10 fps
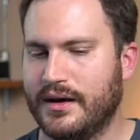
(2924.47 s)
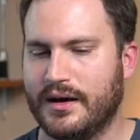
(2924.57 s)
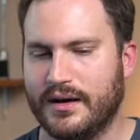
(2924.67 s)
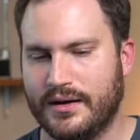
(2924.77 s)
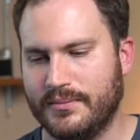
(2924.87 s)

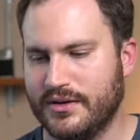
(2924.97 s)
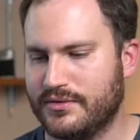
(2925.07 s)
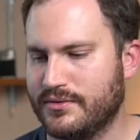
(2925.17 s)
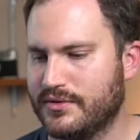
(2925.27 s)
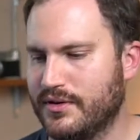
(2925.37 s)
I'm going
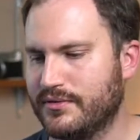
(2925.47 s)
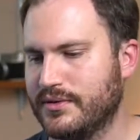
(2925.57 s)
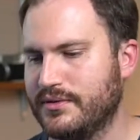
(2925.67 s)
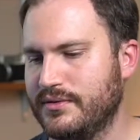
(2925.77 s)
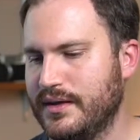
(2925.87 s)
to switch
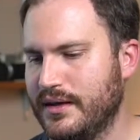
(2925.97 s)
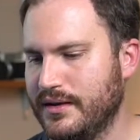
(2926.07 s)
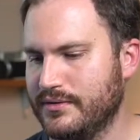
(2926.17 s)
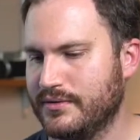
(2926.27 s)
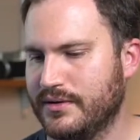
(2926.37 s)
over to the
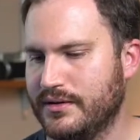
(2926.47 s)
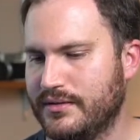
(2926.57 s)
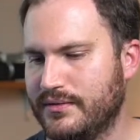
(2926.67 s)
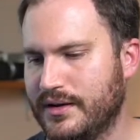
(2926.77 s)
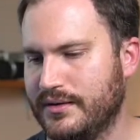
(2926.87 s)
Android
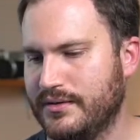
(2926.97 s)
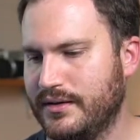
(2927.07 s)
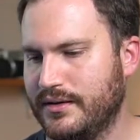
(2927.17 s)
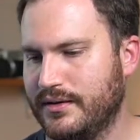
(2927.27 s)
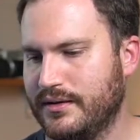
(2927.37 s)
device
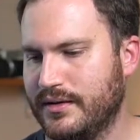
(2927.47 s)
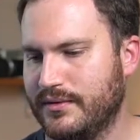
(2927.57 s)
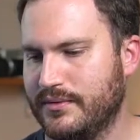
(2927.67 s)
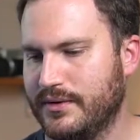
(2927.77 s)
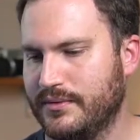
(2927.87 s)
here,
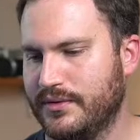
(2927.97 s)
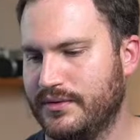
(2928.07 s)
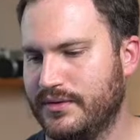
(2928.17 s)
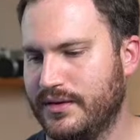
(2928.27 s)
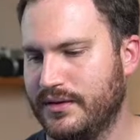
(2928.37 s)
and we will
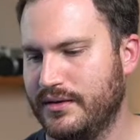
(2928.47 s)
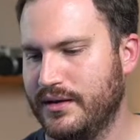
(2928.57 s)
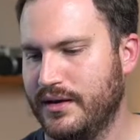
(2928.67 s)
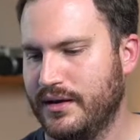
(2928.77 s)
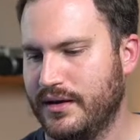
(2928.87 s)

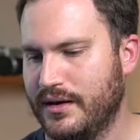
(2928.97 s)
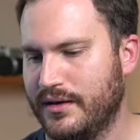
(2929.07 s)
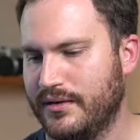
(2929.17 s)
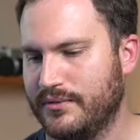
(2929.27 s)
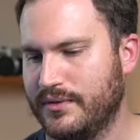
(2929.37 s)
see
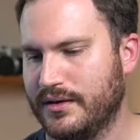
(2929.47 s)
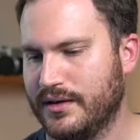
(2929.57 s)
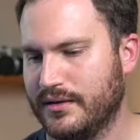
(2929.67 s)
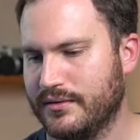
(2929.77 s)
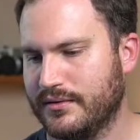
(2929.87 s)
if we
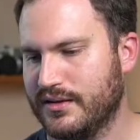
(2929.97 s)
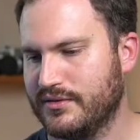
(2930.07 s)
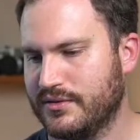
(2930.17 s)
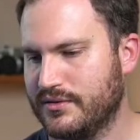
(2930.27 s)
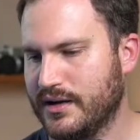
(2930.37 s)
can
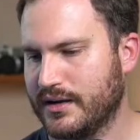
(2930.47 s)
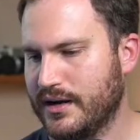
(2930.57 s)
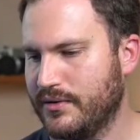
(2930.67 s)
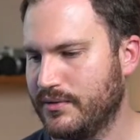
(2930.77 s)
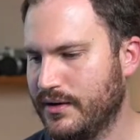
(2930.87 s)
just check
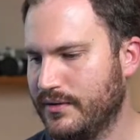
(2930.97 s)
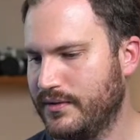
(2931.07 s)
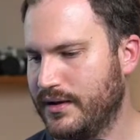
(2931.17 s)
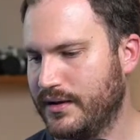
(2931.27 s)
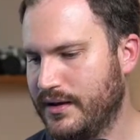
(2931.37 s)
out
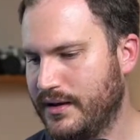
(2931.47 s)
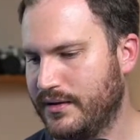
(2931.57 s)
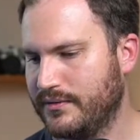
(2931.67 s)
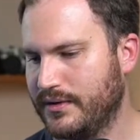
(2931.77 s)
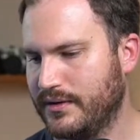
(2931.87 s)
what they
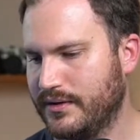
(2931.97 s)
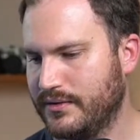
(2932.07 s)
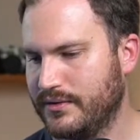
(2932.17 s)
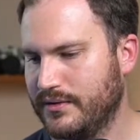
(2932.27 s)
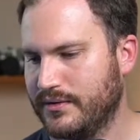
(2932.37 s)
have
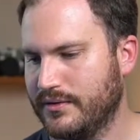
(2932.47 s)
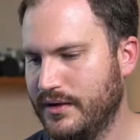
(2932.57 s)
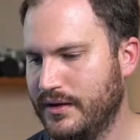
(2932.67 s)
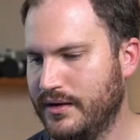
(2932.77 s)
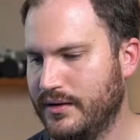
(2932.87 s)
here. So
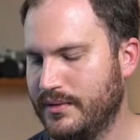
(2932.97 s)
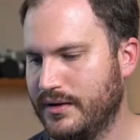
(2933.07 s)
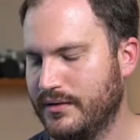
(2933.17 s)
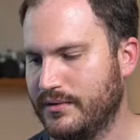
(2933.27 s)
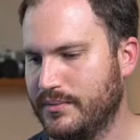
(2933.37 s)
I'm
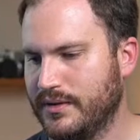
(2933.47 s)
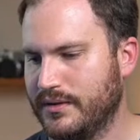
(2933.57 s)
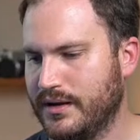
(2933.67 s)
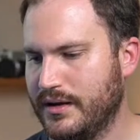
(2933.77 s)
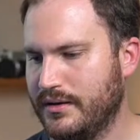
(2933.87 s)
going to open
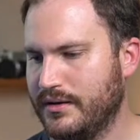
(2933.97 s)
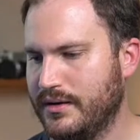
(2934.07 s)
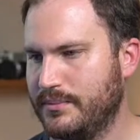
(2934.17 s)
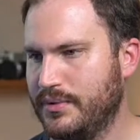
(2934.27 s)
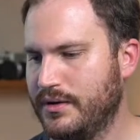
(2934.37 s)
that
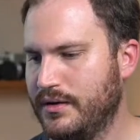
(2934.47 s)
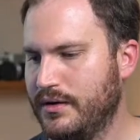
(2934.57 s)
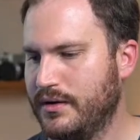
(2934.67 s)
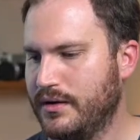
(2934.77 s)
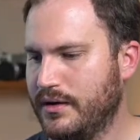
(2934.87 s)
up,
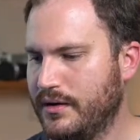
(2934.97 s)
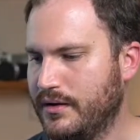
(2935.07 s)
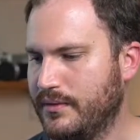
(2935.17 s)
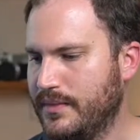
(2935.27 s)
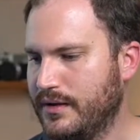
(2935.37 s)

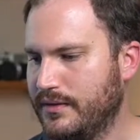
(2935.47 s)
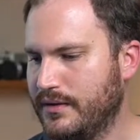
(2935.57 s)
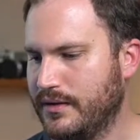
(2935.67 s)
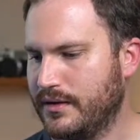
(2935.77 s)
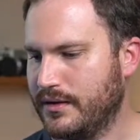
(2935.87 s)
and
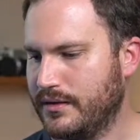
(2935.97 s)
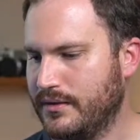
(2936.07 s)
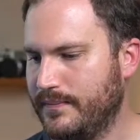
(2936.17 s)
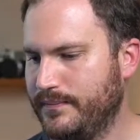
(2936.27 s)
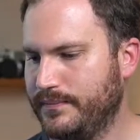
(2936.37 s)

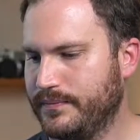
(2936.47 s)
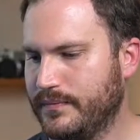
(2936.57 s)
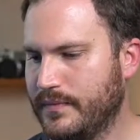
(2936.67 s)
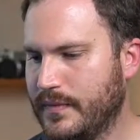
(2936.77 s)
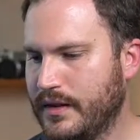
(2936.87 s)
then
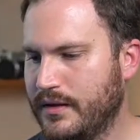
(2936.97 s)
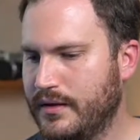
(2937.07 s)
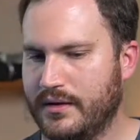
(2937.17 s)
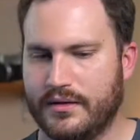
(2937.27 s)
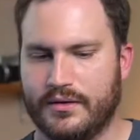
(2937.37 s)

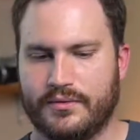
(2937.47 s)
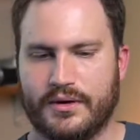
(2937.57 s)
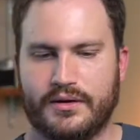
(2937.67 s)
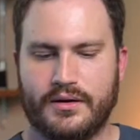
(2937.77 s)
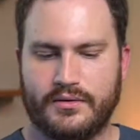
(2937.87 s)
there
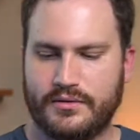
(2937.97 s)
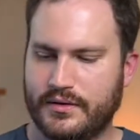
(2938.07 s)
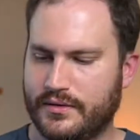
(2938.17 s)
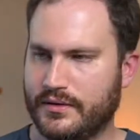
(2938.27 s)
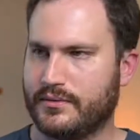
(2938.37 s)
we go.
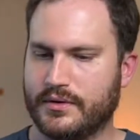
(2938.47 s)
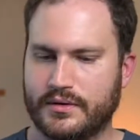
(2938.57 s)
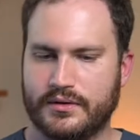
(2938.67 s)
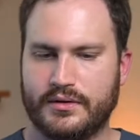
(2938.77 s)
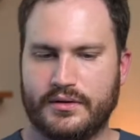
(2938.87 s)
I think we're
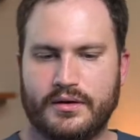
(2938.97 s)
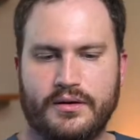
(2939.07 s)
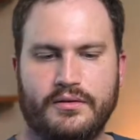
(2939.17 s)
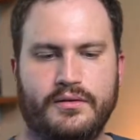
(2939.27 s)
good to go.